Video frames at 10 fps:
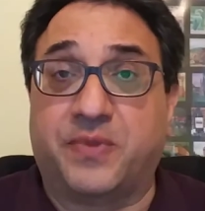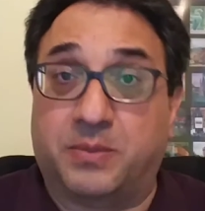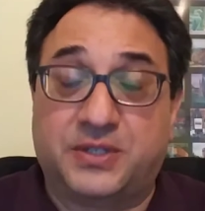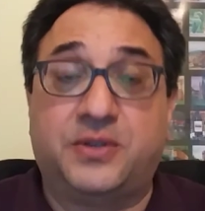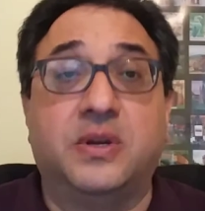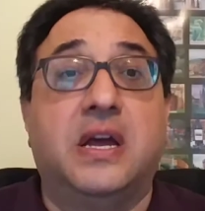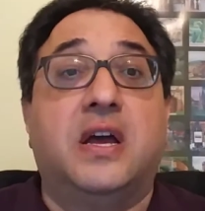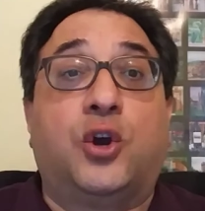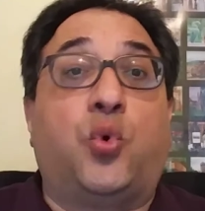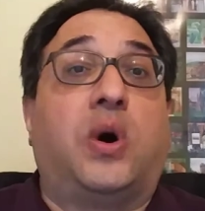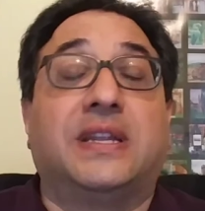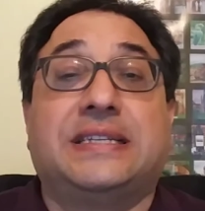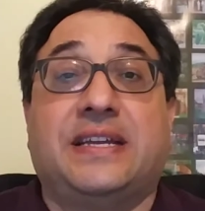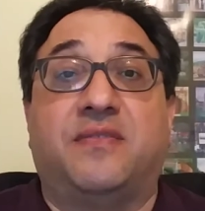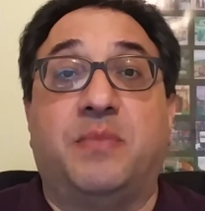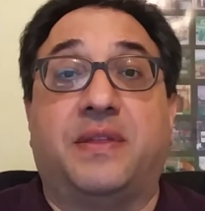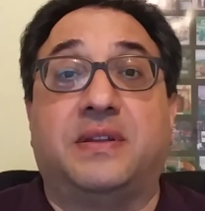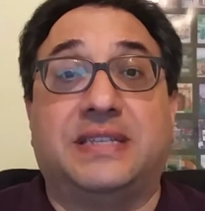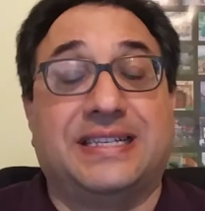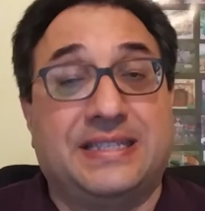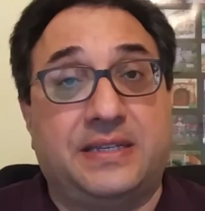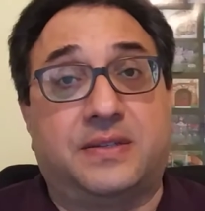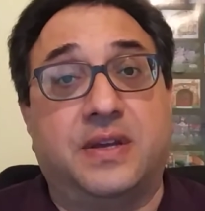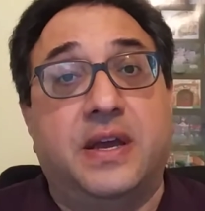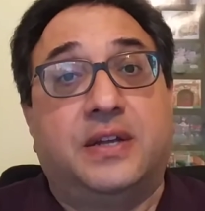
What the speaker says: Number two, qualitative methods exist